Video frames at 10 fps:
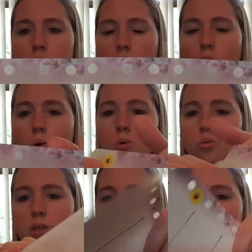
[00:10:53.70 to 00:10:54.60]
hole
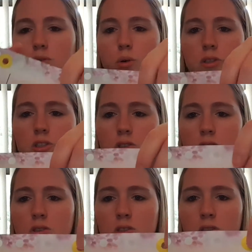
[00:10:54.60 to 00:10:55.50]

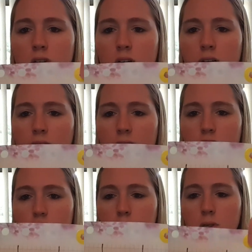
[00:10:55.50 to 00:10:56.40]
reinforcers and
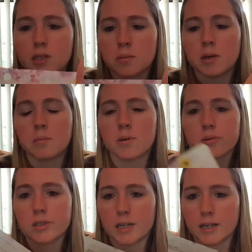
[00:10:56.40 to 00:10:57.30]
just put them on both
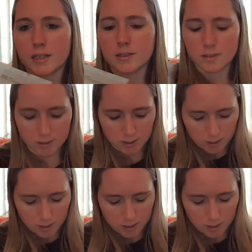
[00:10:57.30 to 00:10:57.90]
sides.